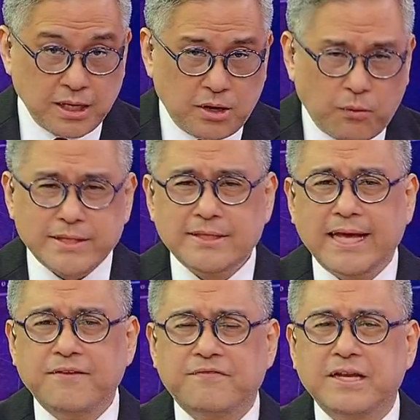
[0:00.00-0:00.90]
What can
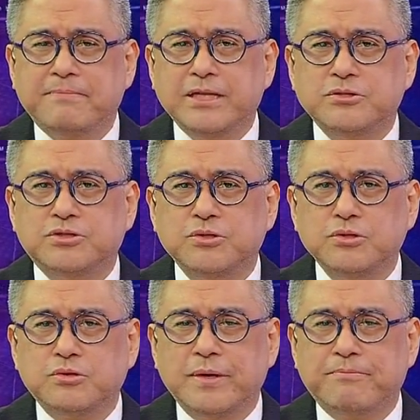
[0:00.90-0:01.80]
Filipinos do
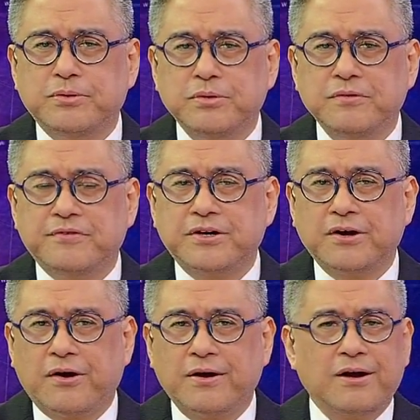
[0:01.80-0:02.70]
to improve their
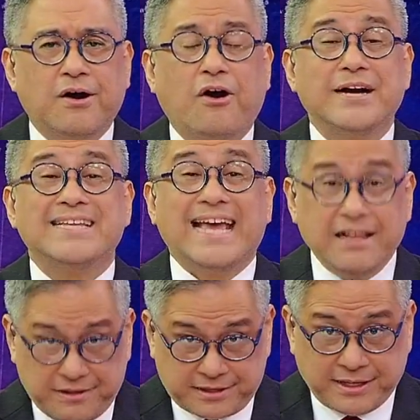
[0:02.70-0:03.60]
heart
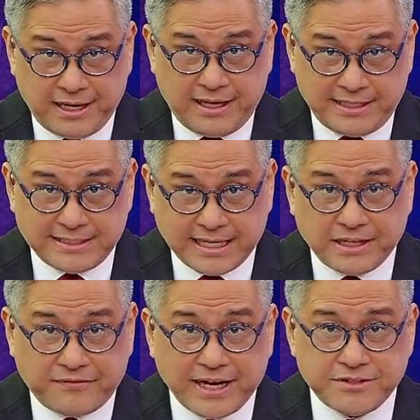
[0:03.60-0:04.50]
health? Let's get
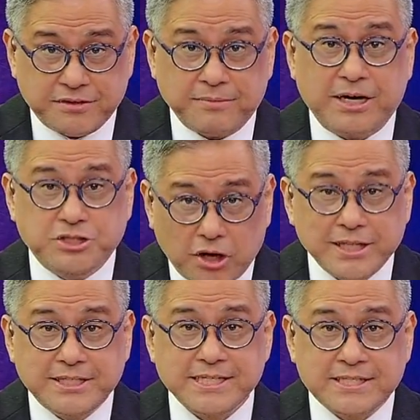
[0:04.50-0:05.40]
advice from
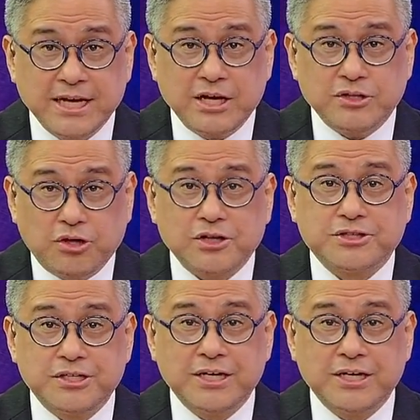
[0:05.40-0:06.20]
cardiologist Dr.